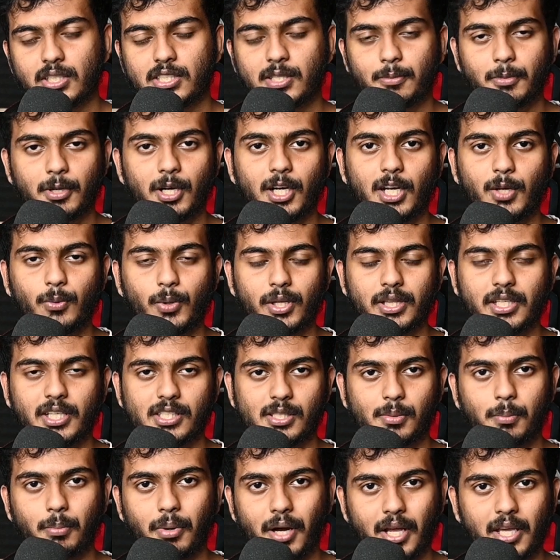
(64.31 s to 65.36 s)
Similarly, when there's
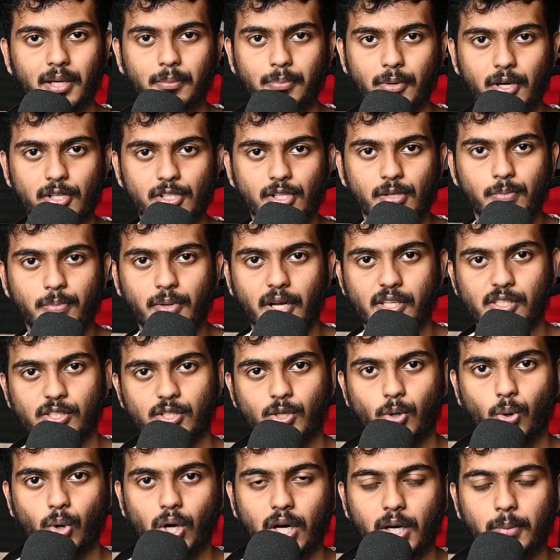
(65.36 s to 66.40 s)
a buying pressure, prices
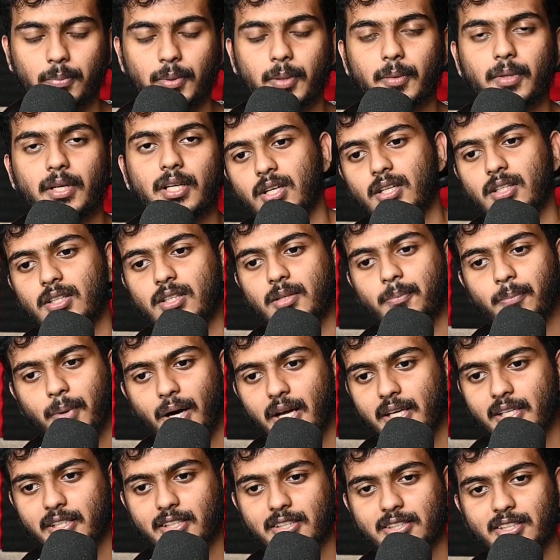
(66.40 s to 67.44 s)
go up. The
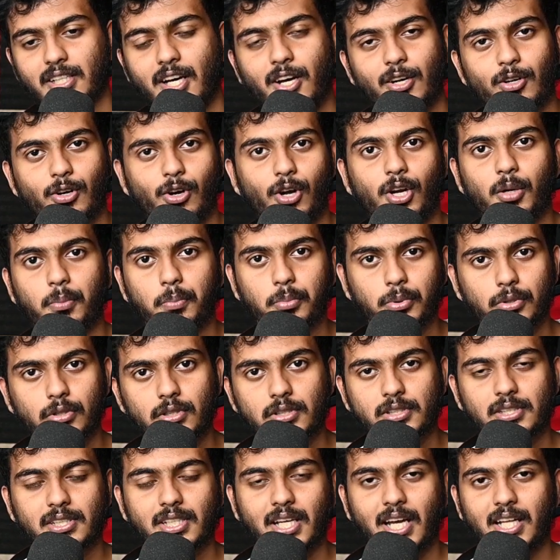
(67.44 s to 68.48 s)
buyers are called
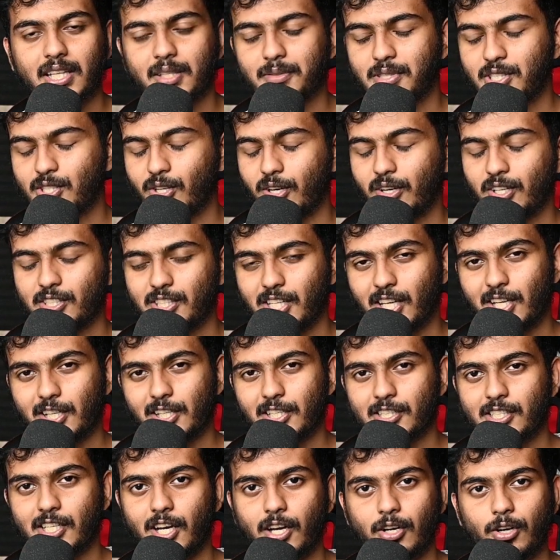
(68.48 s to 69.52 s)
bulls and the
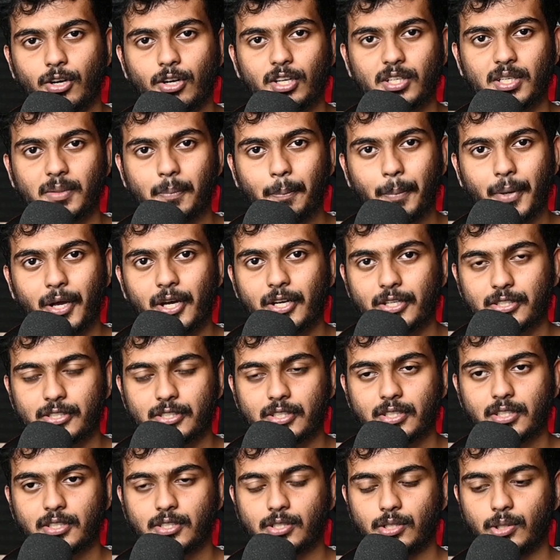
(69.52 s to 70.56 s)
sellers are called bears.
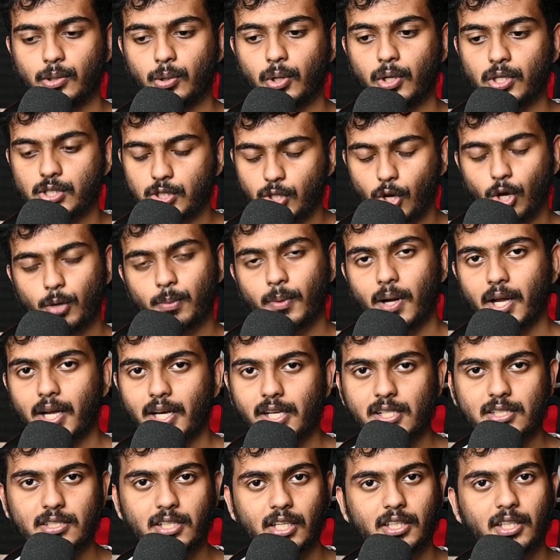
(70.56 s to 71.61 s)
So a stock market
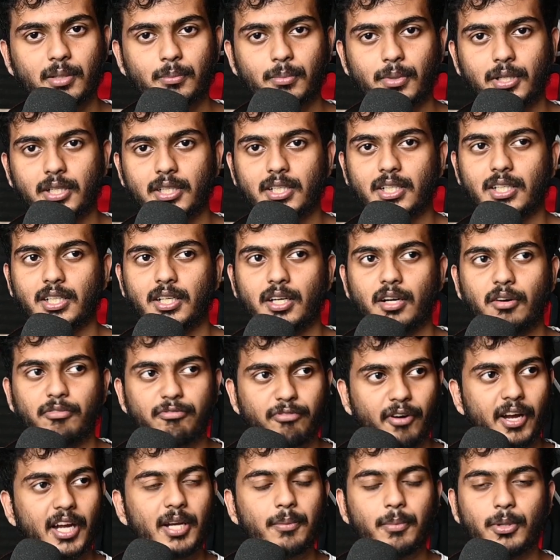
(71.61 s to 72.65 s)
is nothing but a
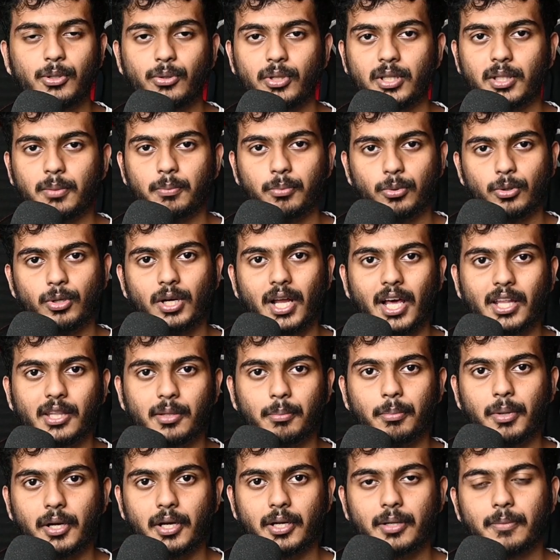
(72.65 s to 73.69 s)
fight between the bull and the
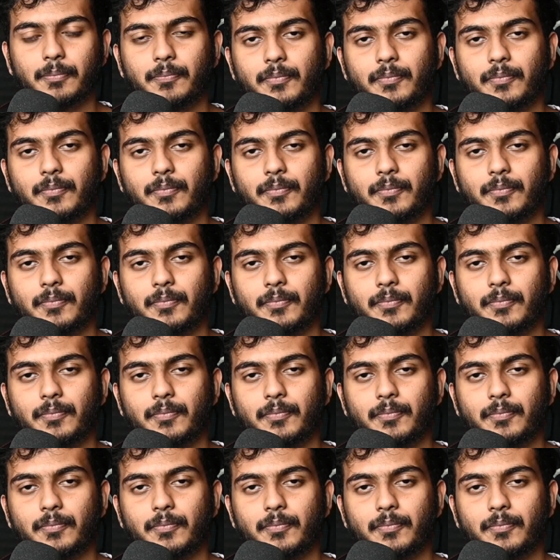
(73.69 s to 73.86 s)
bear.